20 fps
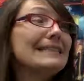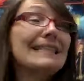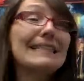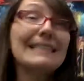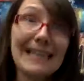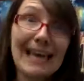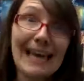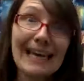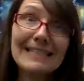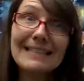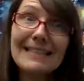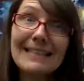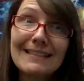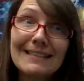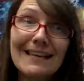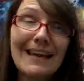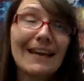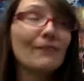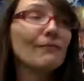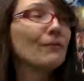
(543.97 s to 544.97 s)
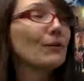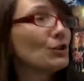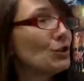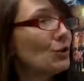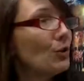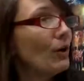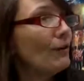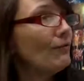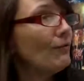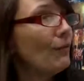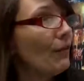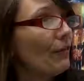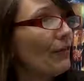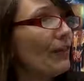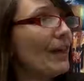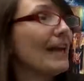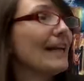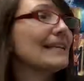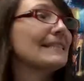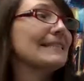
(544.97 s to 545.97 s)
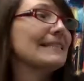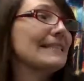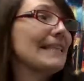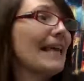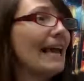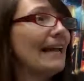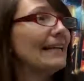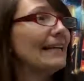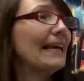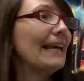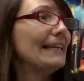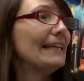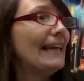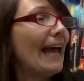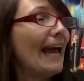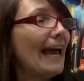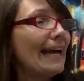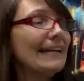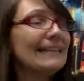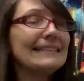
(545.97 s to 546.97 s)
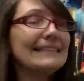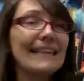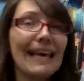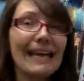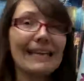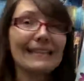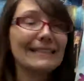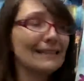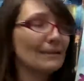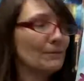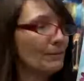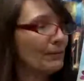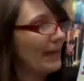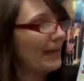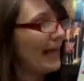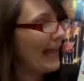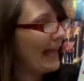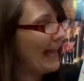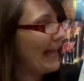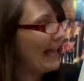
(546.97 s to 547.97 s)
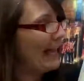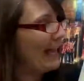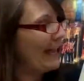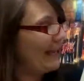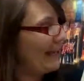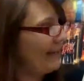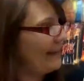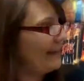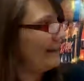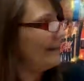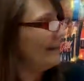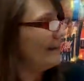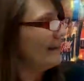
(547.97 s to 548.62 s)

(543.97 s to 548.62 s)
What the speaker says: today's a day for joyful things. Nay, nay, nay, dance and play.